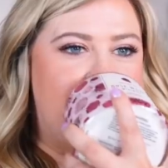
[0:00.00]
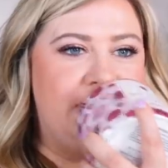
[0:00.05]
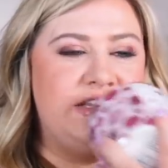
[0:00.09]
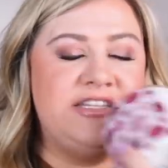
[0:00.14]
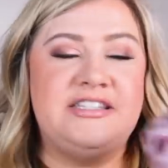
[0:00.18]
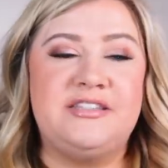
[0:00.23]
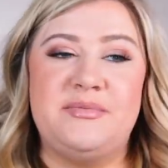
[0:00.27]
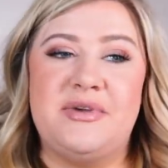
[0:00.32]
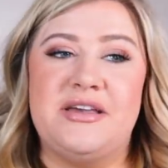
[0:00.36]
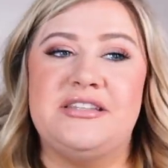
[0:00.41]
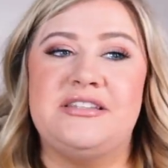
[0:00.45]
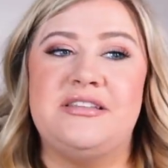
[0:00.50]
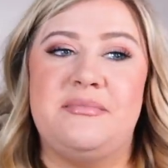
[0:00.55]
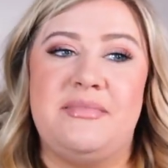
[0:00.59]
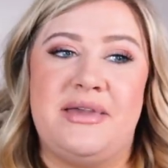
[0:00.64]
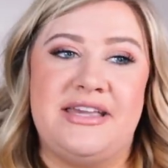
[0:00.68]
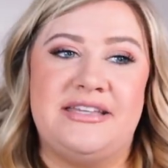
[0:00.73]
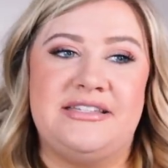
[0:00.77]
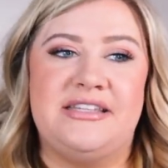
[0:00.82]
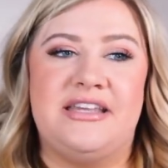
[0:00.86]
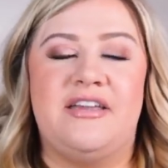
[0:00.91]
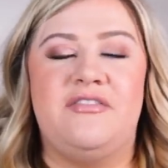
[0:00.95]
This smells
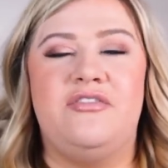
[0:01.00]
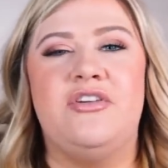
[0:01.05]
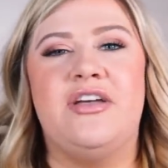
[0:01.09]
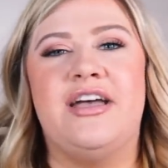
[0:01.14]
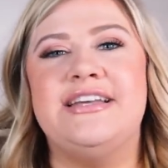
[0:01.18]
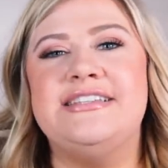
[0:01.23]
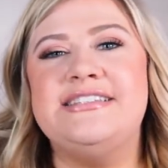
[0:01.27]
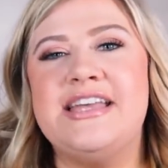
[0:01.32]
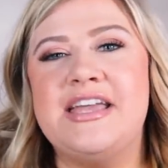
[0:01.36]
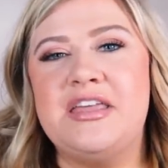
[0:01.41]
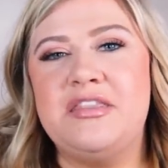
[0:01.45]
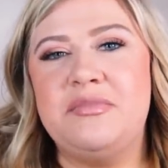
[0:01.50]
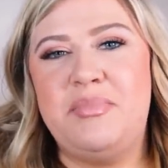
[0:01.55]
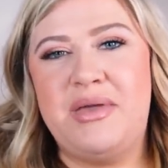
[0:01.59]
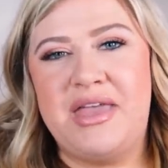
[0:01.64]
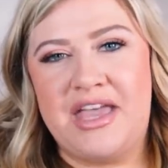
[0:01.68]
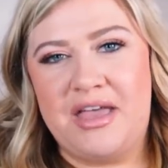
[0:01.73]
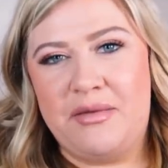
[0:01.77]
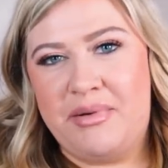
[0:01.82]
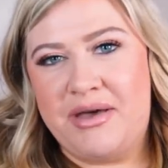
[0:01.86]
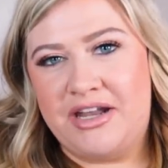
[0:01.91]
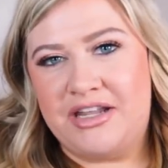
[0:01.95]
amazing. If you guys like
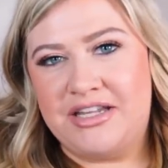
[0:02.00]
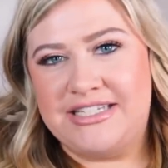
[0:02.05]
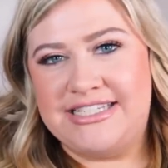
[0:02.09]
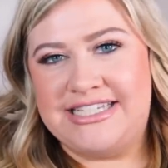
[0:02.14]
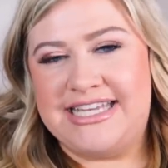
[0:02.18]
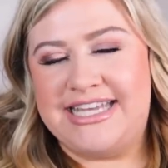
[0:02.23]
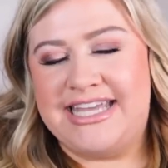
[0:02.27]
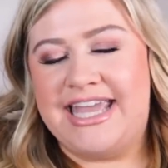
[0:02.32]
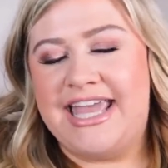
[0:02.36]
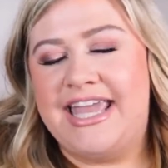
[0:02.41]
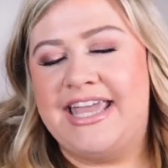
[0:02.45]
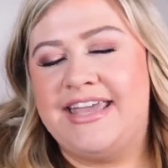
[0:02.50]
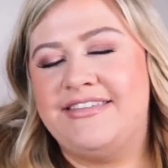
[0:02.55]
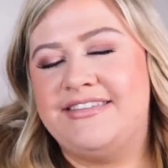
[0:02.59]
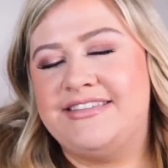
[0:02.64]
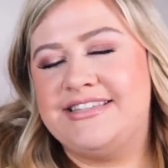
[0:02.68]
pink petal tea cake,